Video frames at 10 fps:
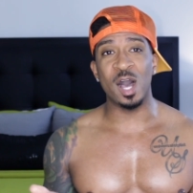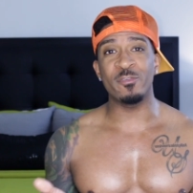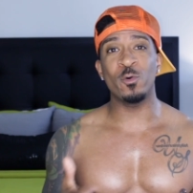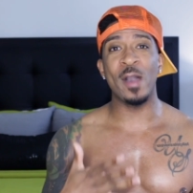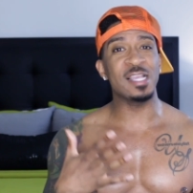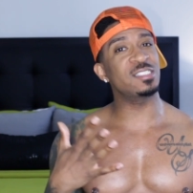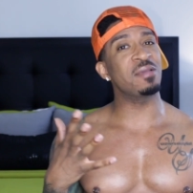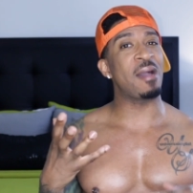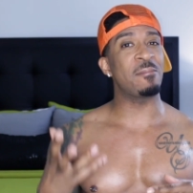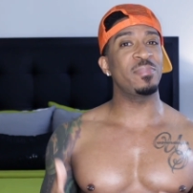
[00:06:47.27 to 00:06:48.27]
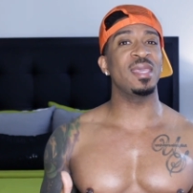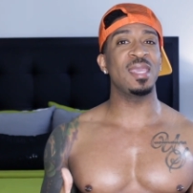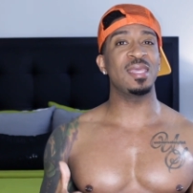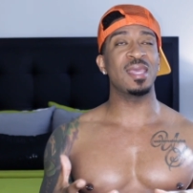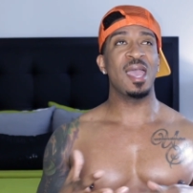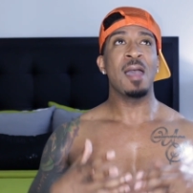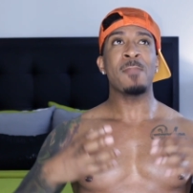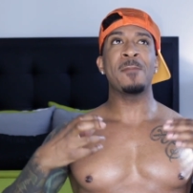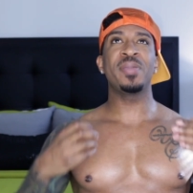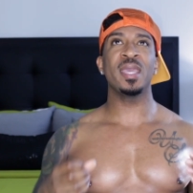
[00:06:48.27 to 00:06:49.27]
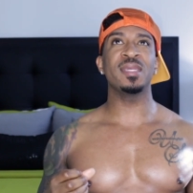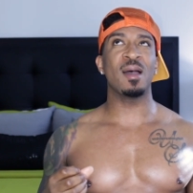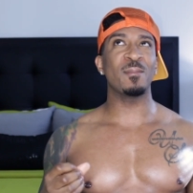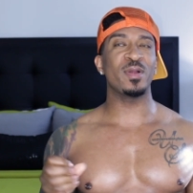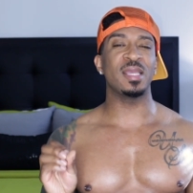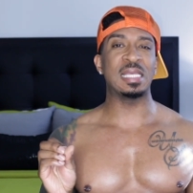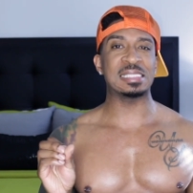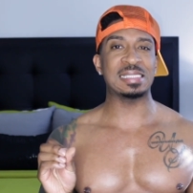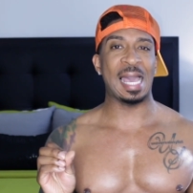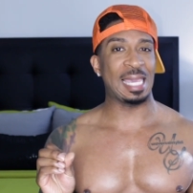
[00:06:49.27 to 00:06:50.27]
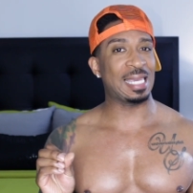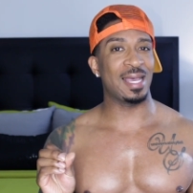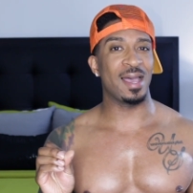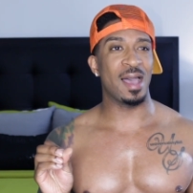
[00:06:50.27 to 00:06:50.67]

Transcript: of questioning my pen, my pen number is like